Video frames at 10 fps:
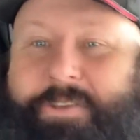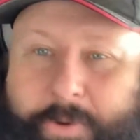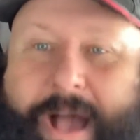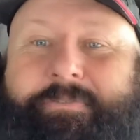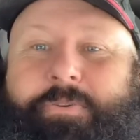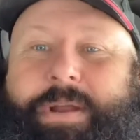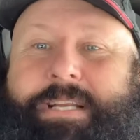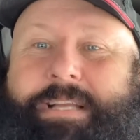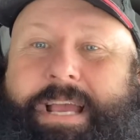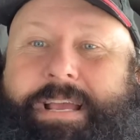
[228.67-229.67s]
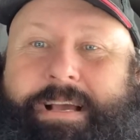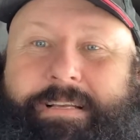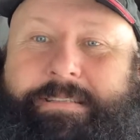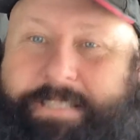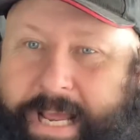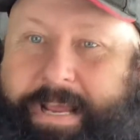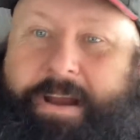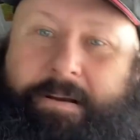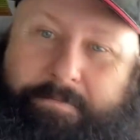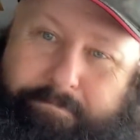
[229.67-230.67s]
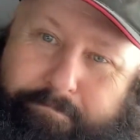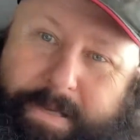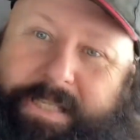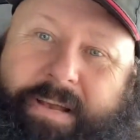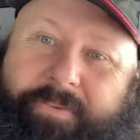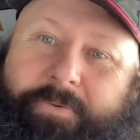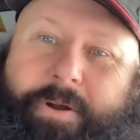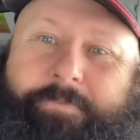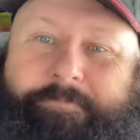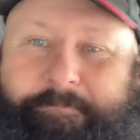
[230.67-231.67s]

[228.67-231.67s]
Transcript: you have a great day. Take care. Be safe on the road.